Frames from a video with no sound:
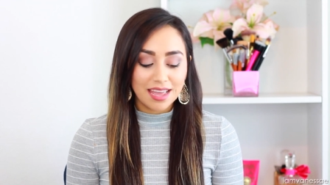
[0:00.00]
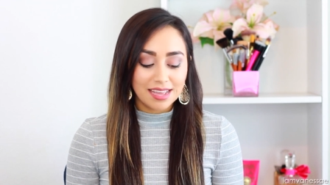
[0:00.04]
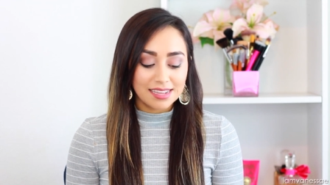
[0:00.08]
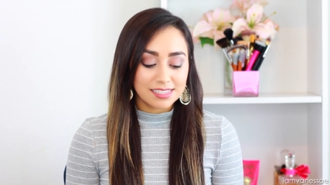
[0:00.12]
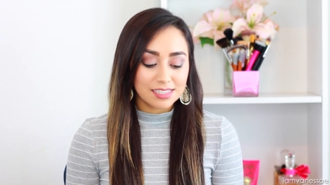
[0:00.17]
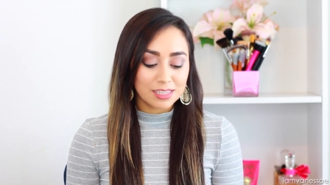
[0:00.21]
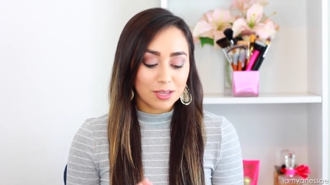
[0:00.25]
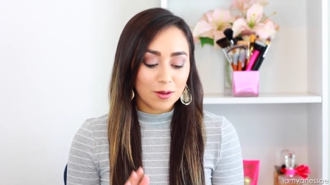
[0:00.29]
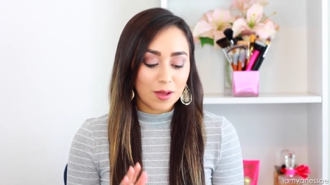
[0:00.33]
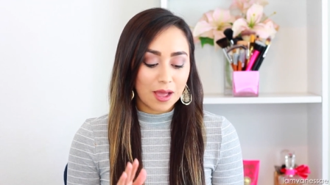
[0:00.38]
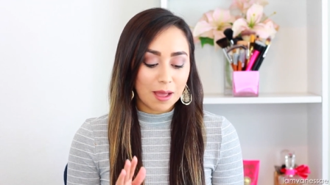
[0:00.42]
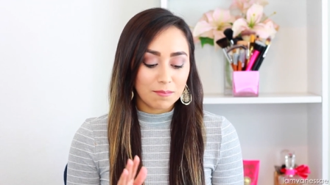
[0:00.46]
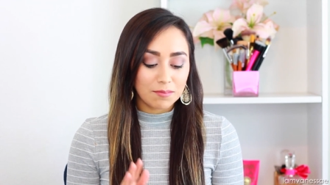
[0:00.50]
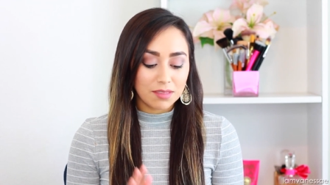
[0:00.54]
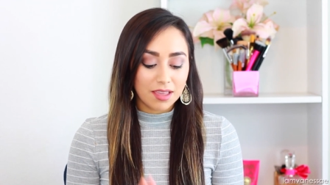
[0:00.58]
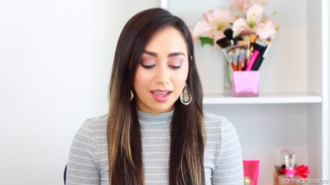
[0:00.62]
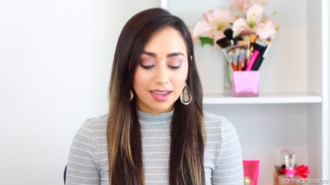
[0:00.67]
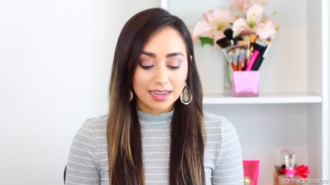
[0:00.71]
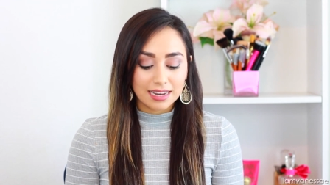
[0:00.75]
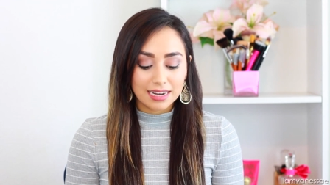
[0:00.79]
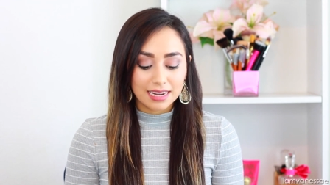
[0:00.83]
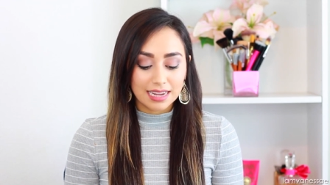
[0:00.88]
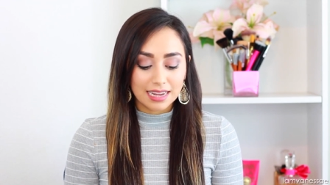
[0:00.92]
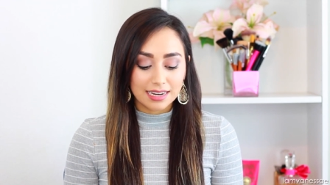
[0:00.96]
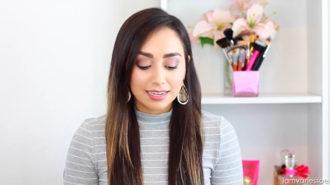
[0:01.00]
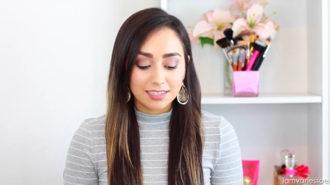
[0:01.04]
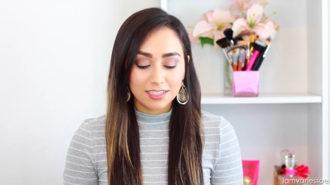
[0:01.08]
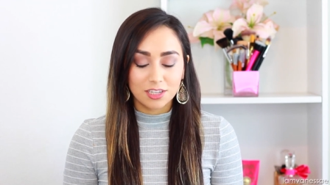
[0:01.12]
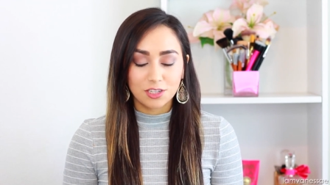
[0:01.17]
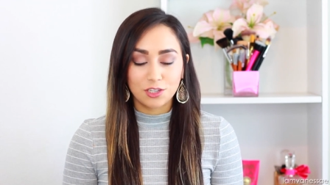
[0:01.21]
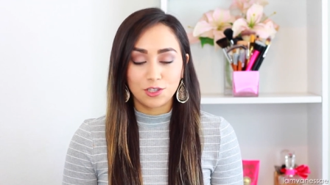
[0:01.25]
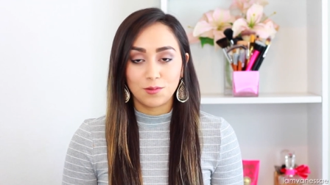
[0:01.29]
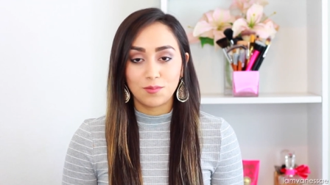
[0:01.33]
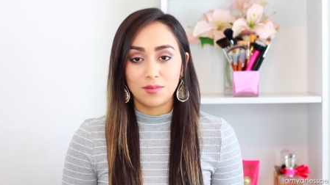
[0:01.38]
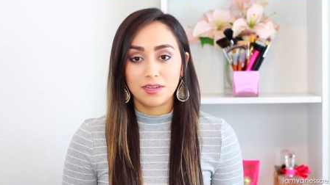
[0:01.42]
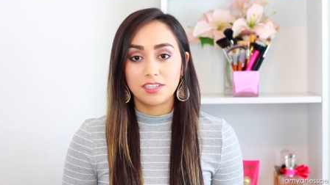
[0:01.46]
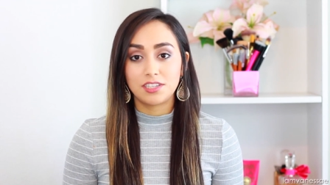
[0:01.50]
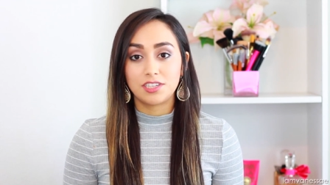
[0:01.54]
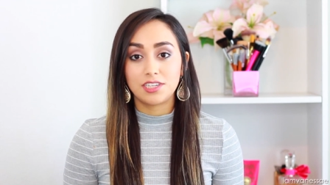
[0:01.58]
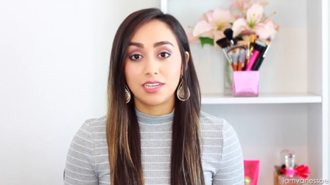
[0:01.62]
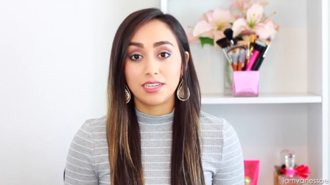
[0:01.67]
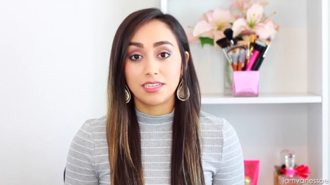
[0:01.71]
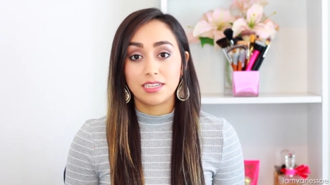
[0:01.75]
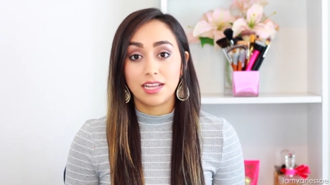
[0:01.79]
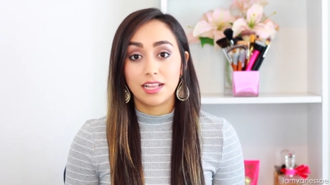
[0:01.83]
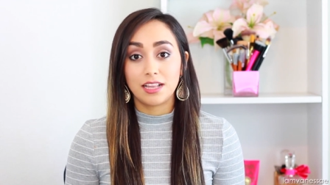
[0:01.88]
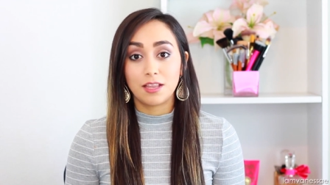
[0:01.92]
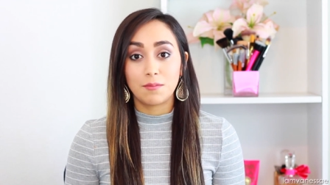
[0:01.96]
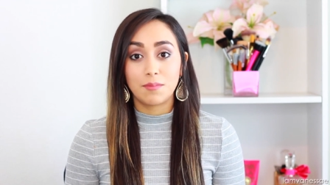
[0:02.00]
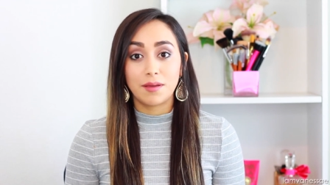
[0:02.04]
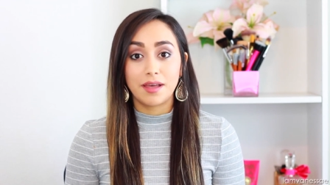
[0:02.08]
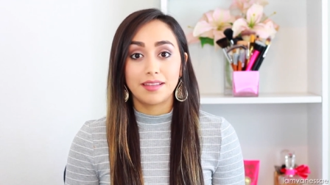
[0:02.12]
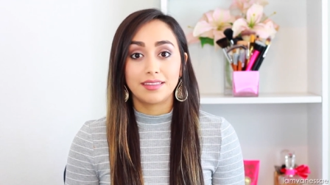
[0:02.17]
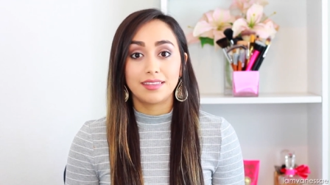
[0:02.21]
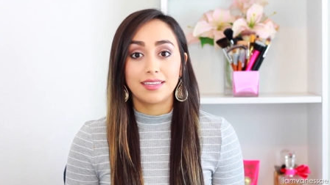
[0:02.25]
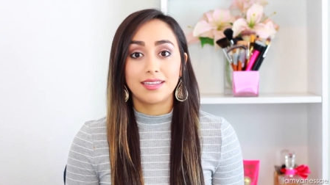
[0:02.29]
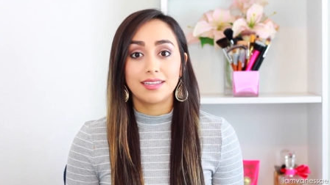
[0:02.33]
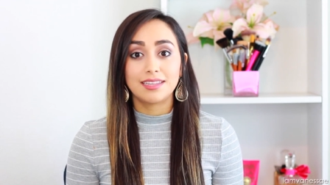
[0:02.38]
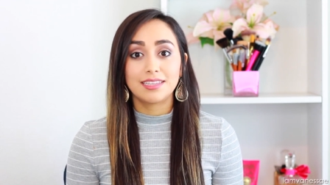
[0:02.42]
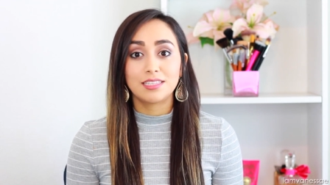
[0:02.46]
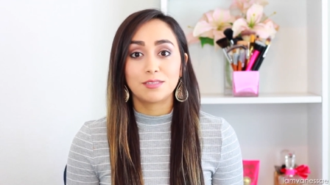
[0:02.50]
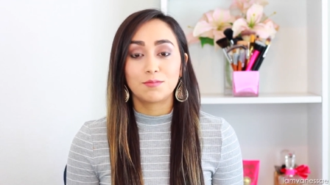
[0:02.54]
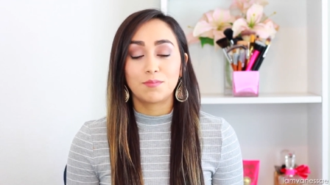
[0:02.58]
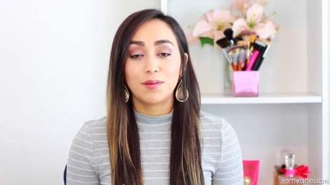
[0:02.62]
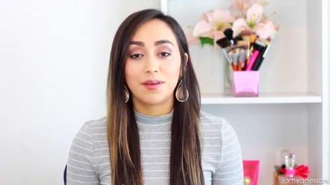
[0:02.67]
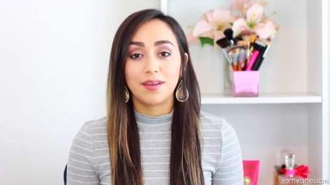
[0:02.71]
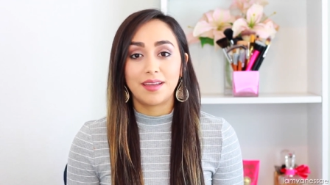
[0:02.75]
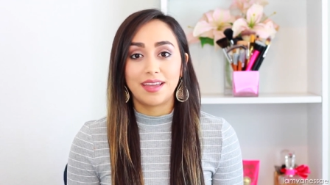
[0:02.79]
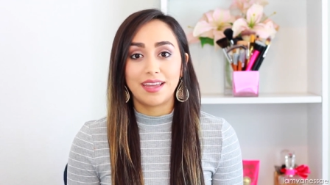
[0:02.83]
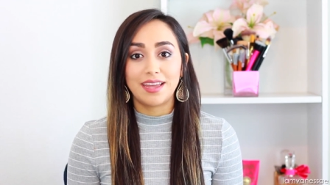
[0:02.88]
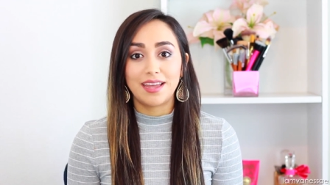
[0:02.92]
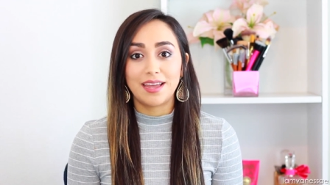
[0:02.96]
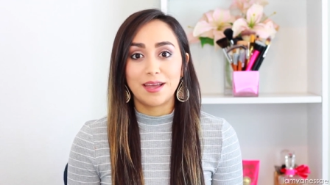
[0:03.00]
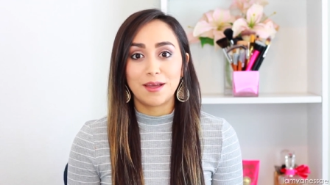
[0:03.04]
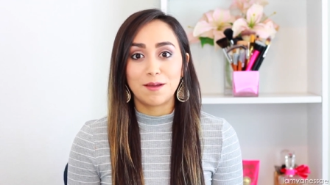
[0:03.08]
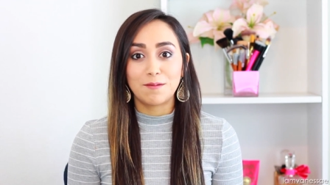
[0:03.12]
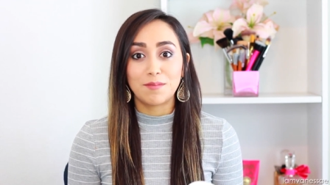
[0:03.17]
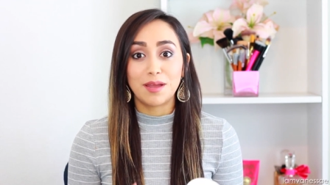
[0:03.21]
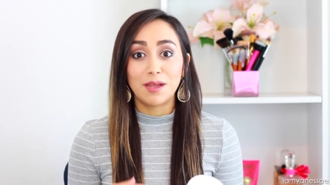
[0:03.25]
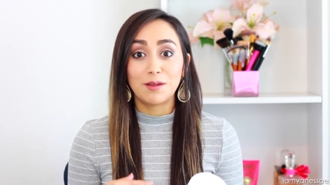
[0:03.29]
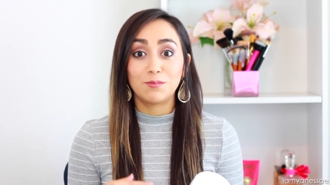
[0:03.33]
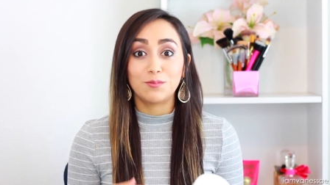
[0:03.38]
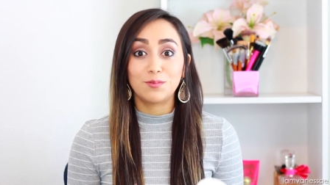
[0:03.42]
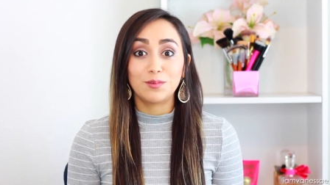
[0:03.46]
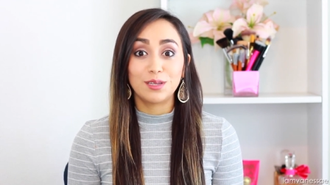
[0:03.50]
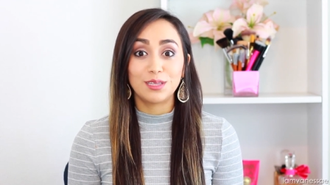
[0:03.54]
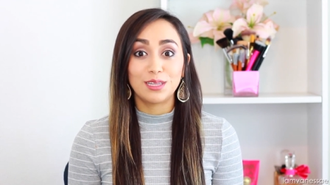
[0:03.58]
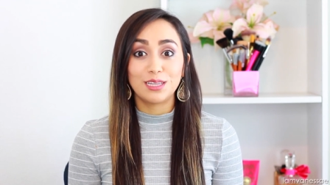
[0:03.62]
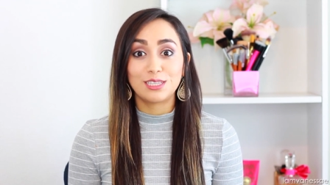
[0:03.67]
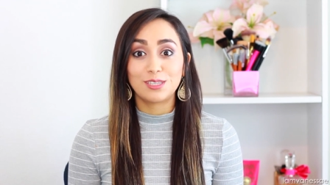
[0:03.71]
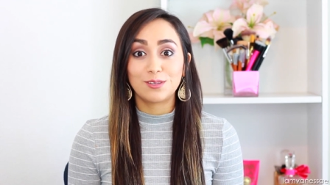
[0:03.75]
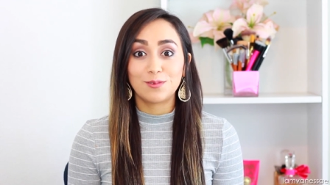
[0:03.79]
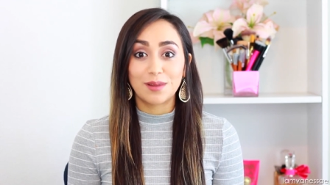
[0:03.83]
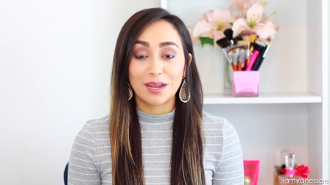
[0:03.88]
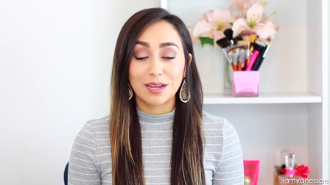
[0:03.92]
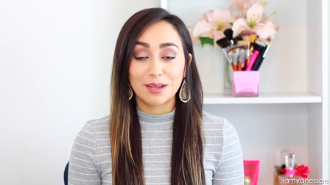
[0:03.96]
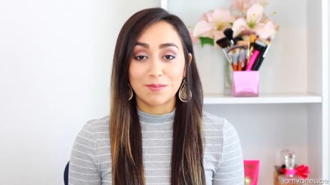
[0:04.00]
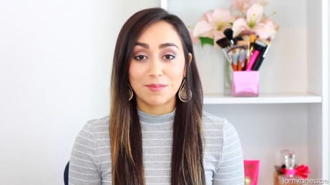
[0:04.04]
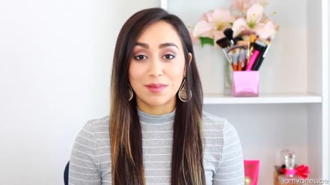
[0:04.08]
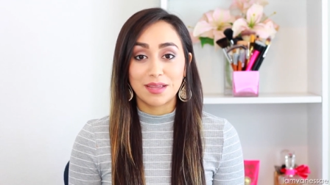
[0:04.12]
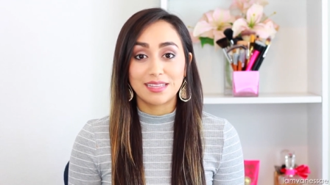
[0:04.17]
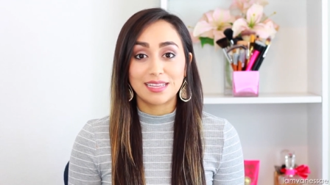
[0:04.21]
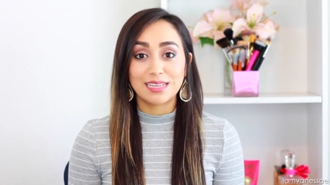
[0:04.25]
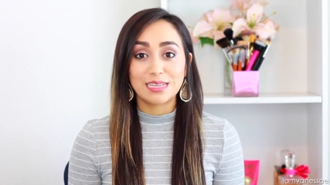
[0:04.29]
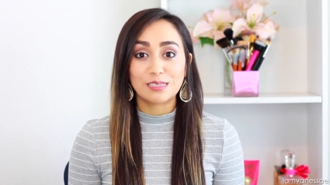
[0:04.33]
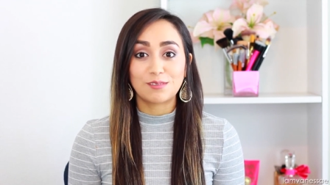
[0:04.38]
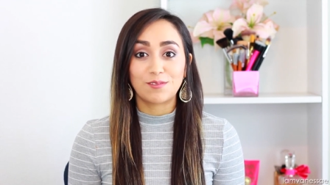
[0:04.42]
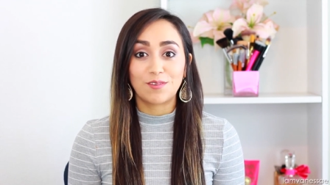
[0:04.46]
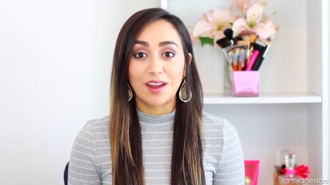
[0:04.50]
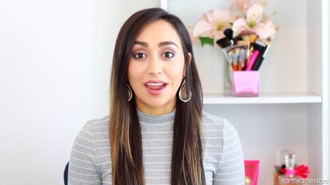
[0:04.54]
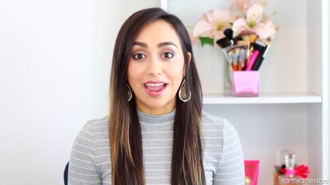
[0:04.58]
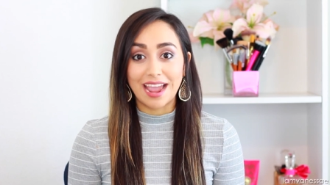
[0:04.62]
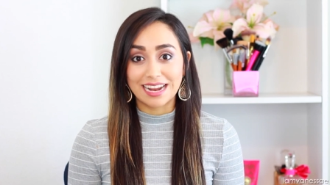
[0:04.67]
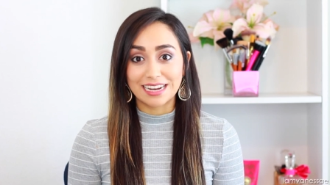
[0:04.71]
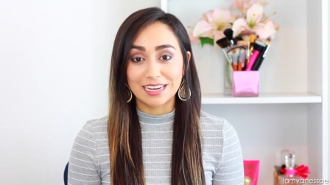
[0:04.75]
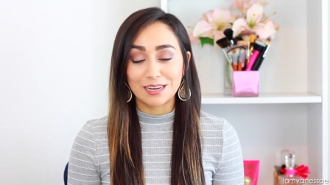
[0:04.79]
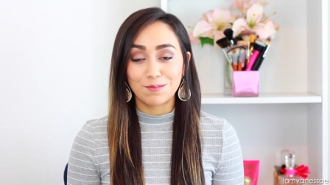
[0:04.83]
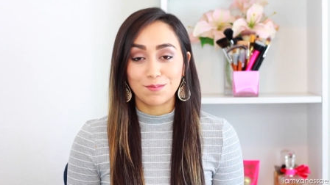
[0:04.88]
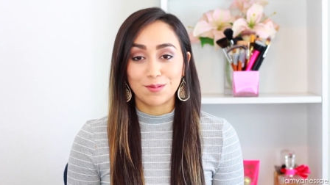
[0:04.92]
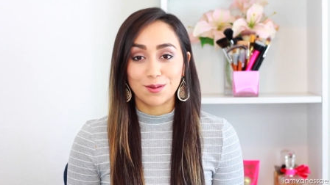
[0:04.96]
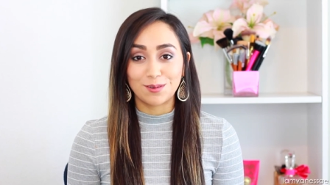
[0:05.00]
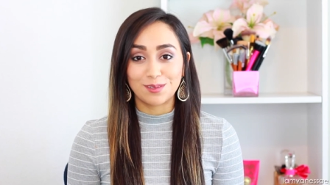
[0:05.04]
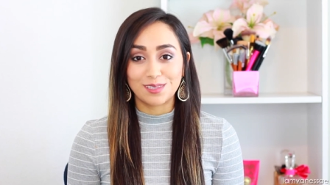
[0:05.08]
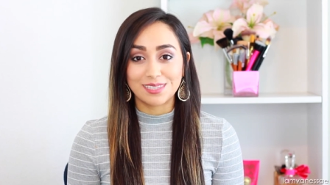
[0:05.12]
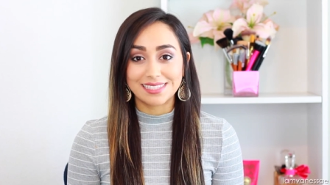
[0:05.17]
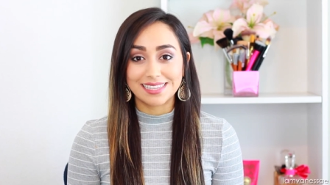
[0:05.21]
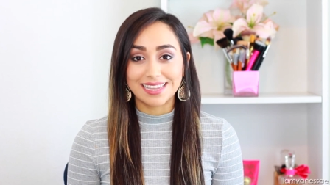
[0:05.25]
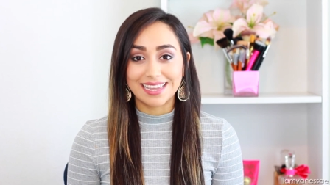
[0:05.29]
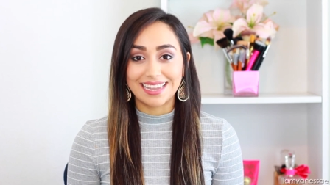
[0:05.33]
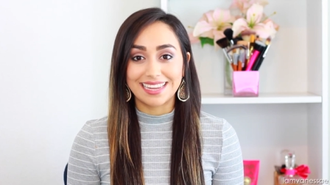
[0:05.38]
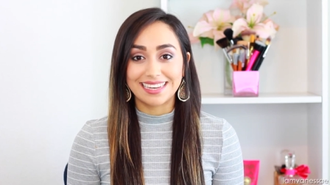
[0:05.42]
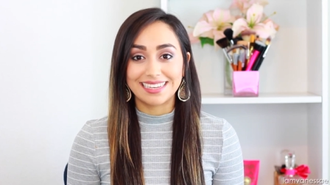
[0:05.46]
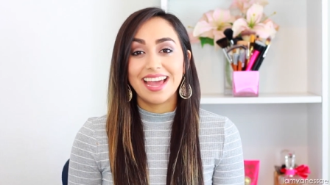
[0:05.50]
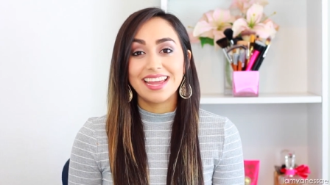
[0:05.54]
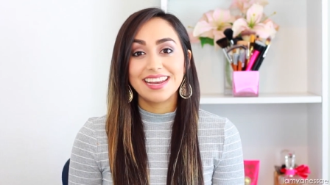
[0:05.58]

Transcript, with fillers: So I'm not going to get into too much detail about this, but um, I really do recommend this for acne prone skin.